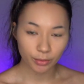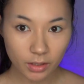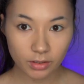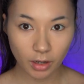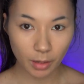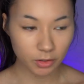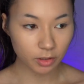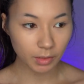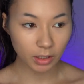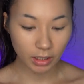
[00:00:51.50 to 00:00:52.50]
So I'm just
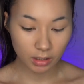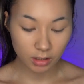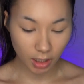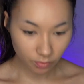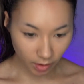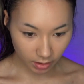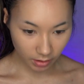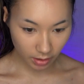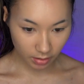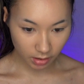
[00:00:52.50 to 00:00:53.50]
gonna be looking
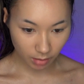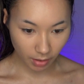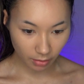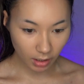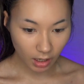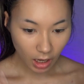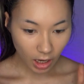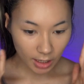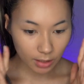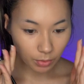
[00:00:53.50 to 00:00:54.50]
directly into the mirror
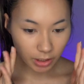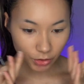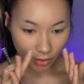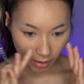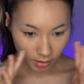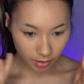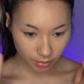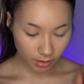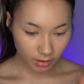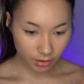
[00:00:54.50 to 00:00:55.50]
and I want to try and do
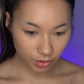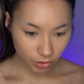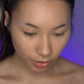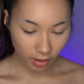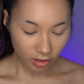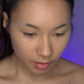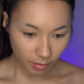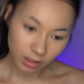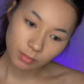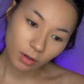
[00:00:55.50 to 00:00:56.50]
this as straight on as
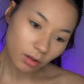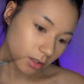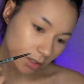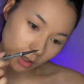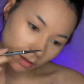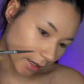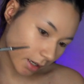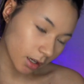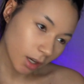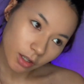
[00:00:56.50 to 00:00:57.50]
possible. There's no
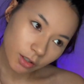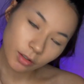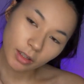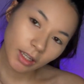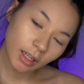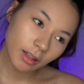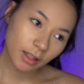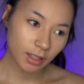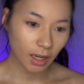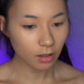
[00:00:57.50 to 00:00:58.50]
like doodling at
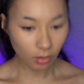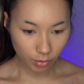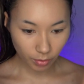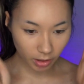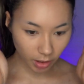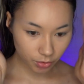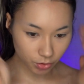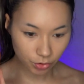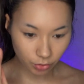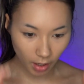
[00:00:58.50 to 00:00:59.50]
this angle. You want to go
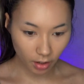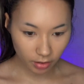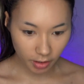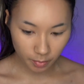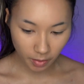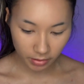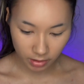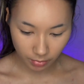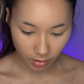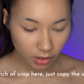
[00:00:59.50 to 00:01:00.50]
straight on as
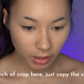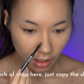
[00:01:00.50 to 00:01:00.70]
possible.